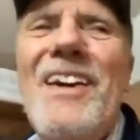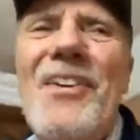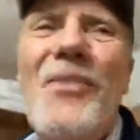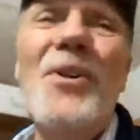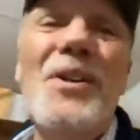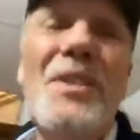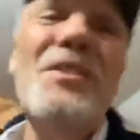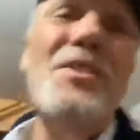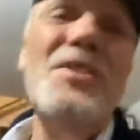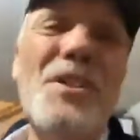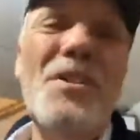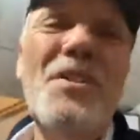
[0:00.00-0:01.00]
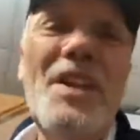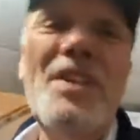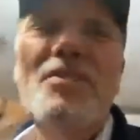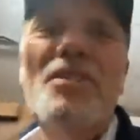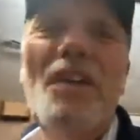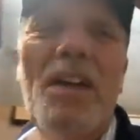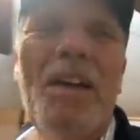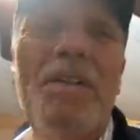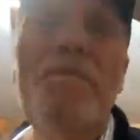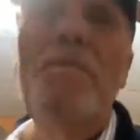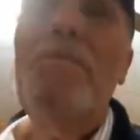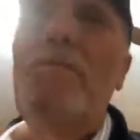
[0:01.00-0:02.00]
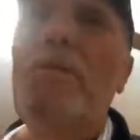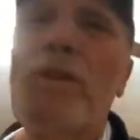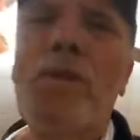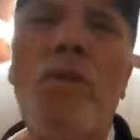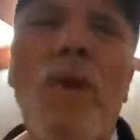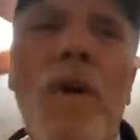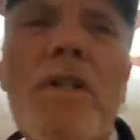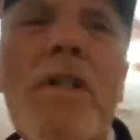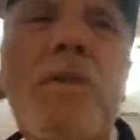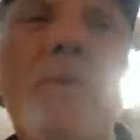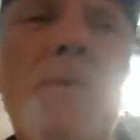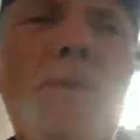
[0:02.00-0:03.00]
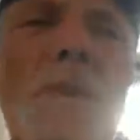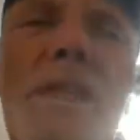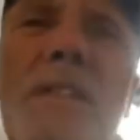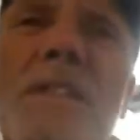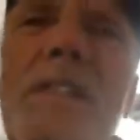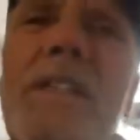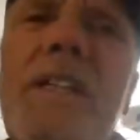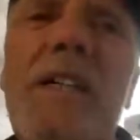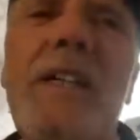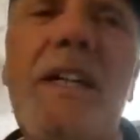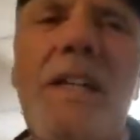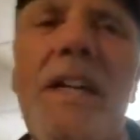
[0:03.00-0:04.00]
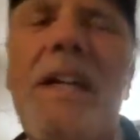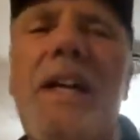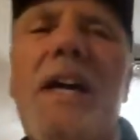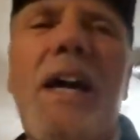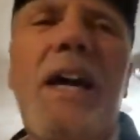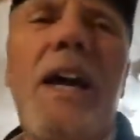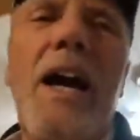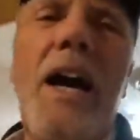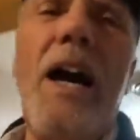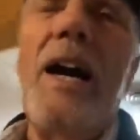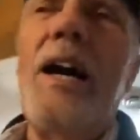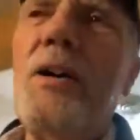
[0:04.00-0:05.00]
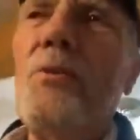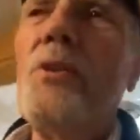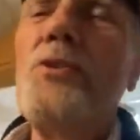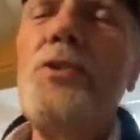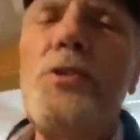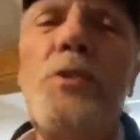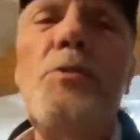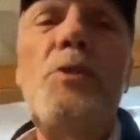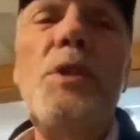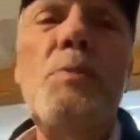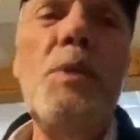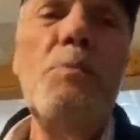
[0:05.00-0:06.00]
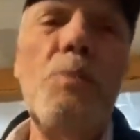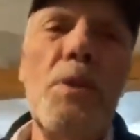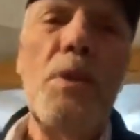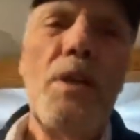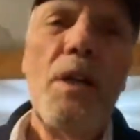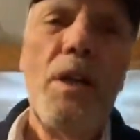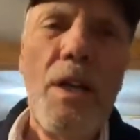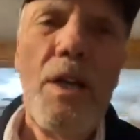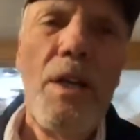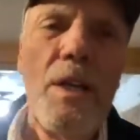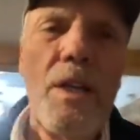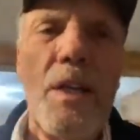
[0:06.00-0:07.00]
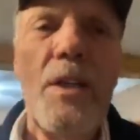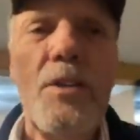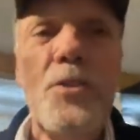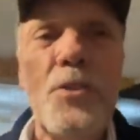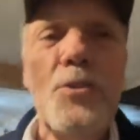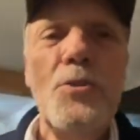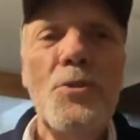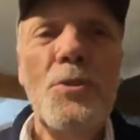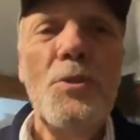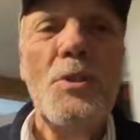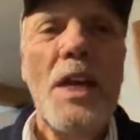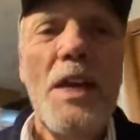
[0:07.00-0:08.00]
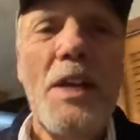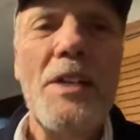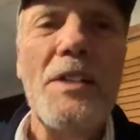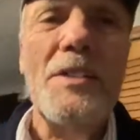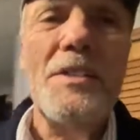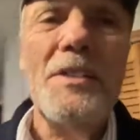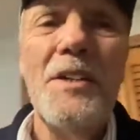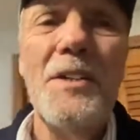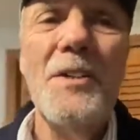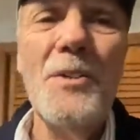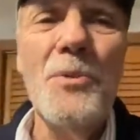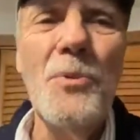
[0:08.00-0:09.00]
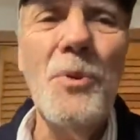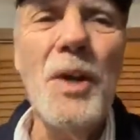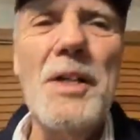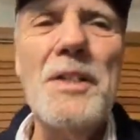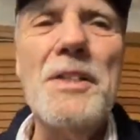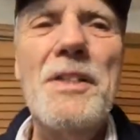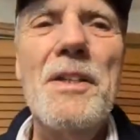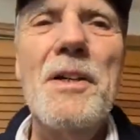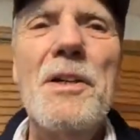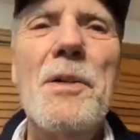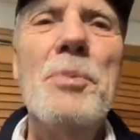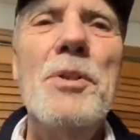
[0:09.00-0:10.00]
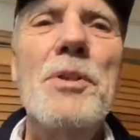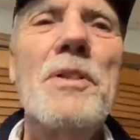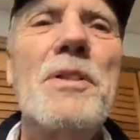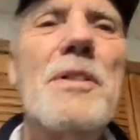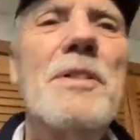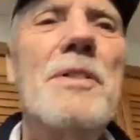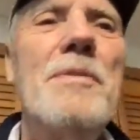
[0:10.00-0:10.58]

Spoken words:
Well, until next time, for Walking with Randy, I want you to remember, you can write a book.